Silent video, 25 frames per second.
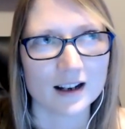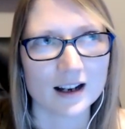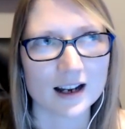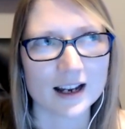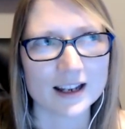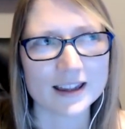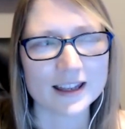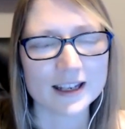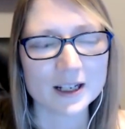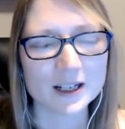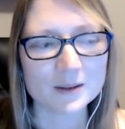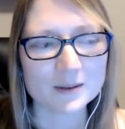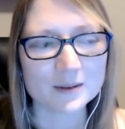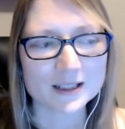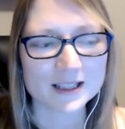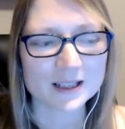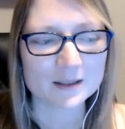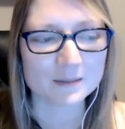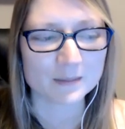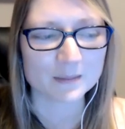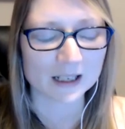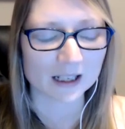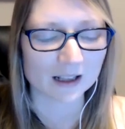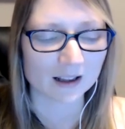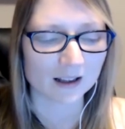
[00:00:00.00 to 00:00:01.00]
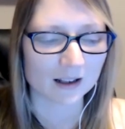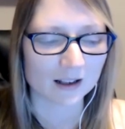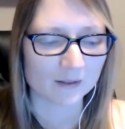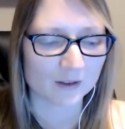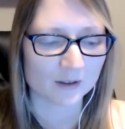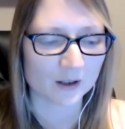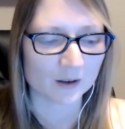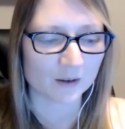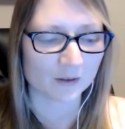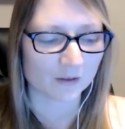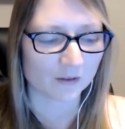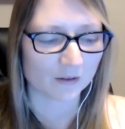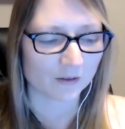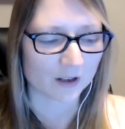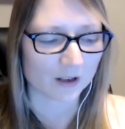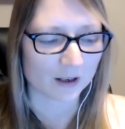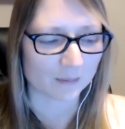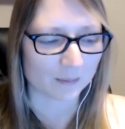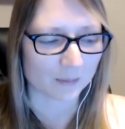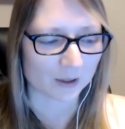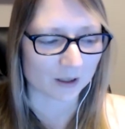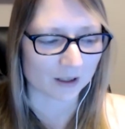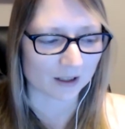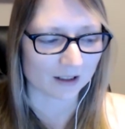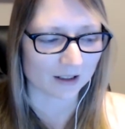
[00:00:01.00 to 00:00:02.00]
I think it was the middle of
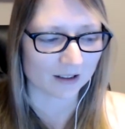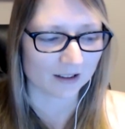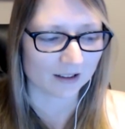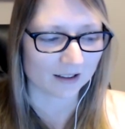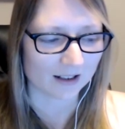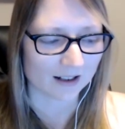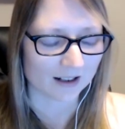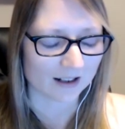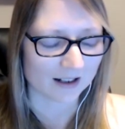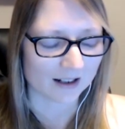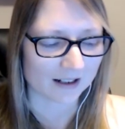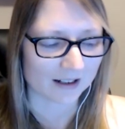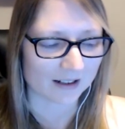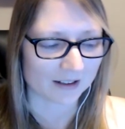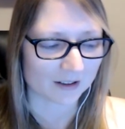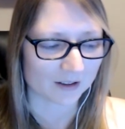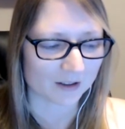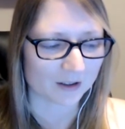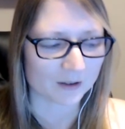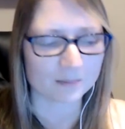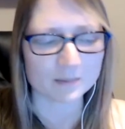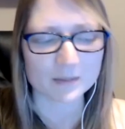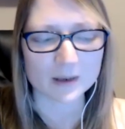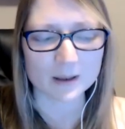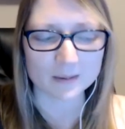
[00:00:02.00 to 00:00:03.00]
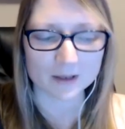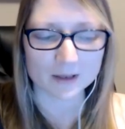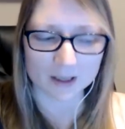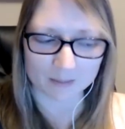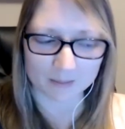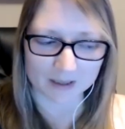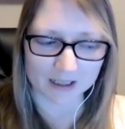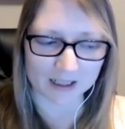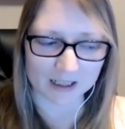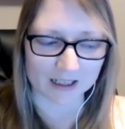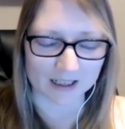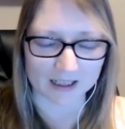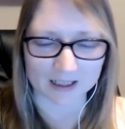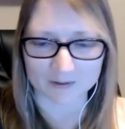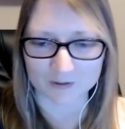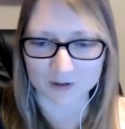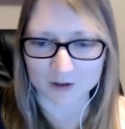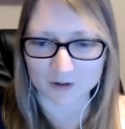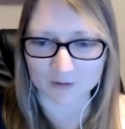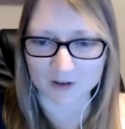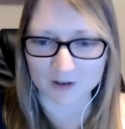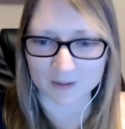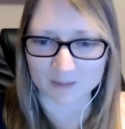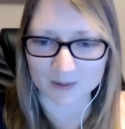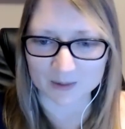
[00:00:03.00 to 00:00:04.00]
November. I, or maybe the beginning of
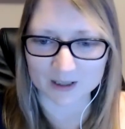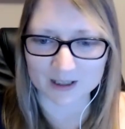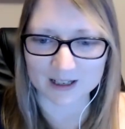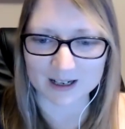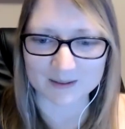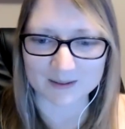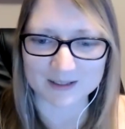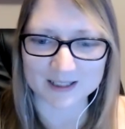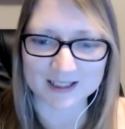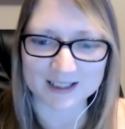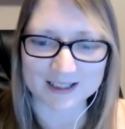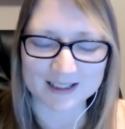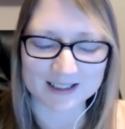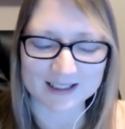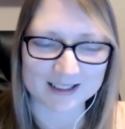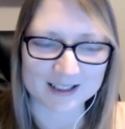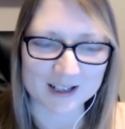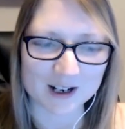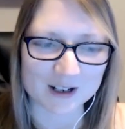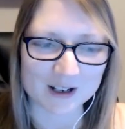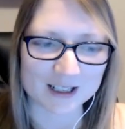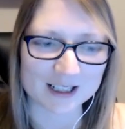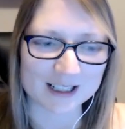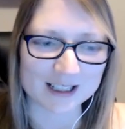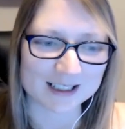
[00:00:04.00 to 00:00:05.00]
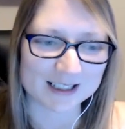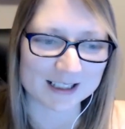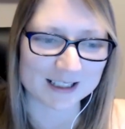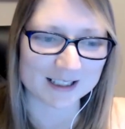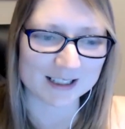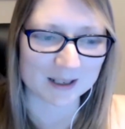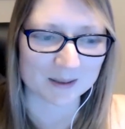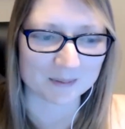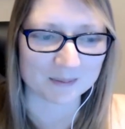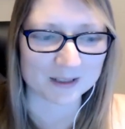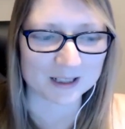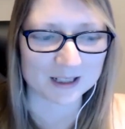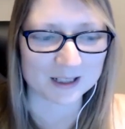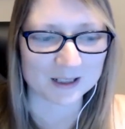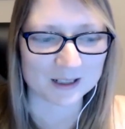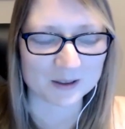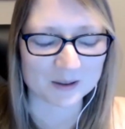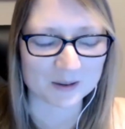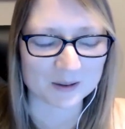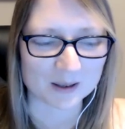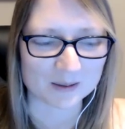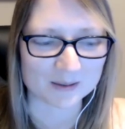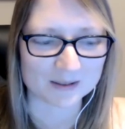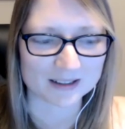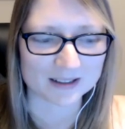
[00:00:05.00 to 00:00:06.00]
November, I was talking to somebody who
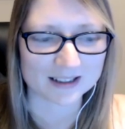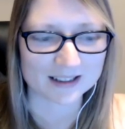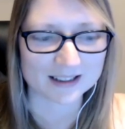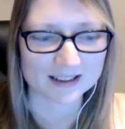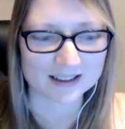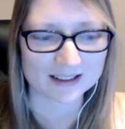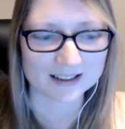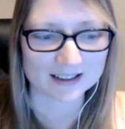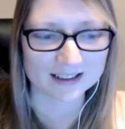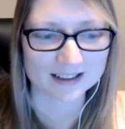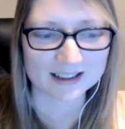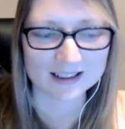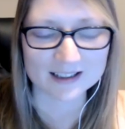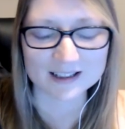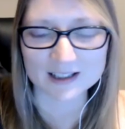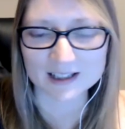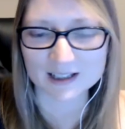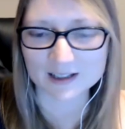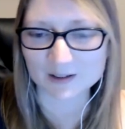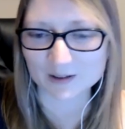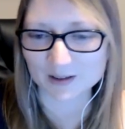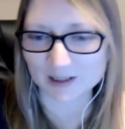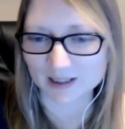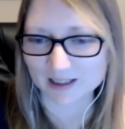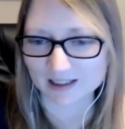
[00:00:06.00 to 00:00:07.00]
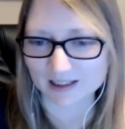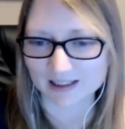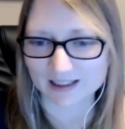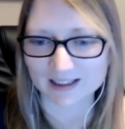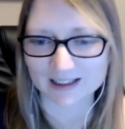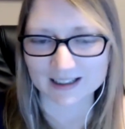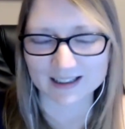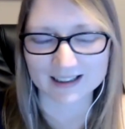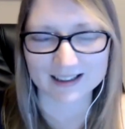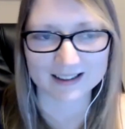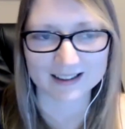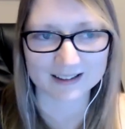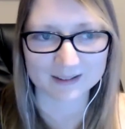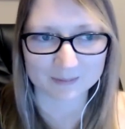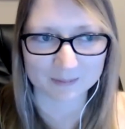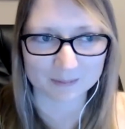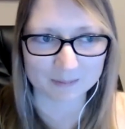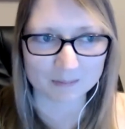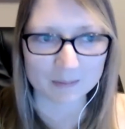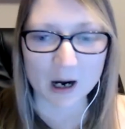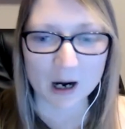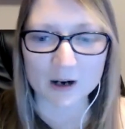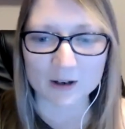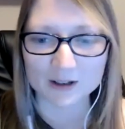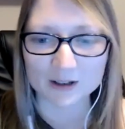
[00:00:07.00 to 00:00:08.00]
I was considering like
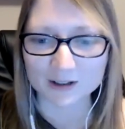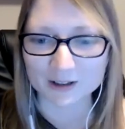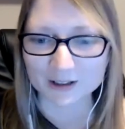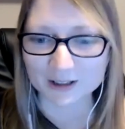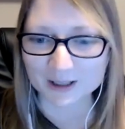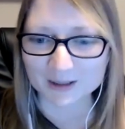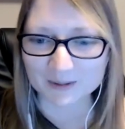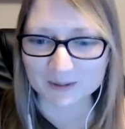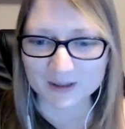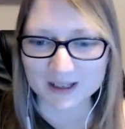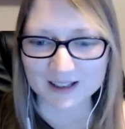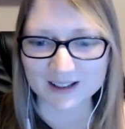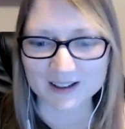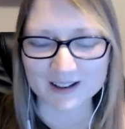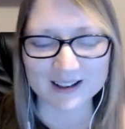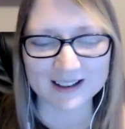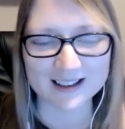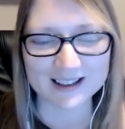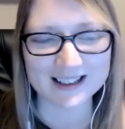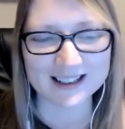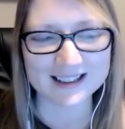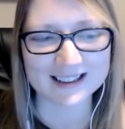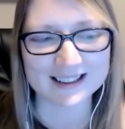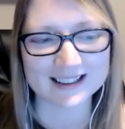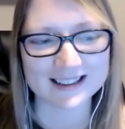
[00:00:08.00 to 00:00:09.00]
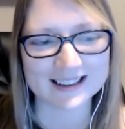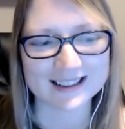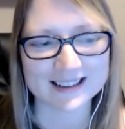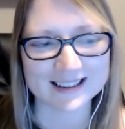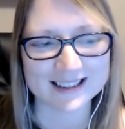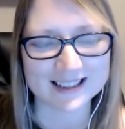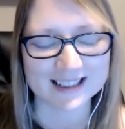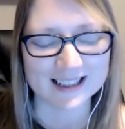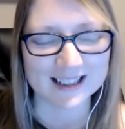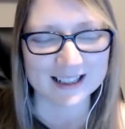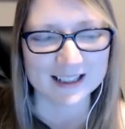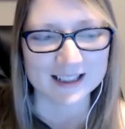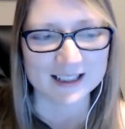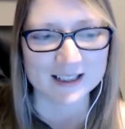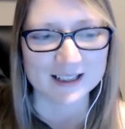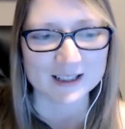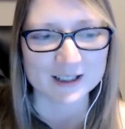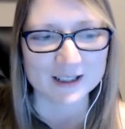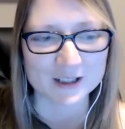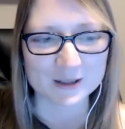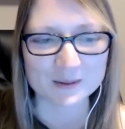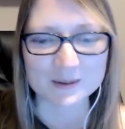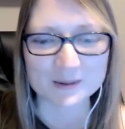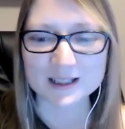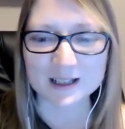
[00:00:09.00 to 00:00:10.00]
partnering with on it, and
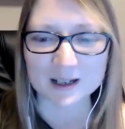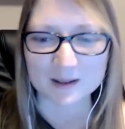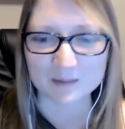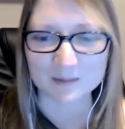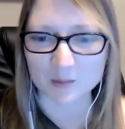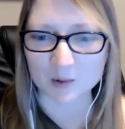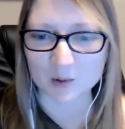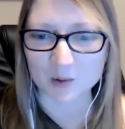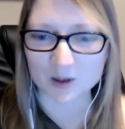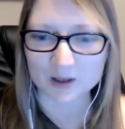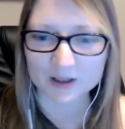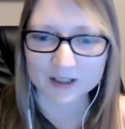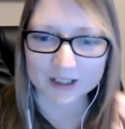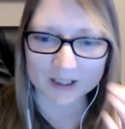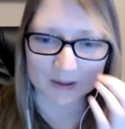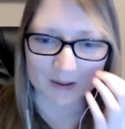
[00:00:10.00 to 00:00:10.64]
she was on board.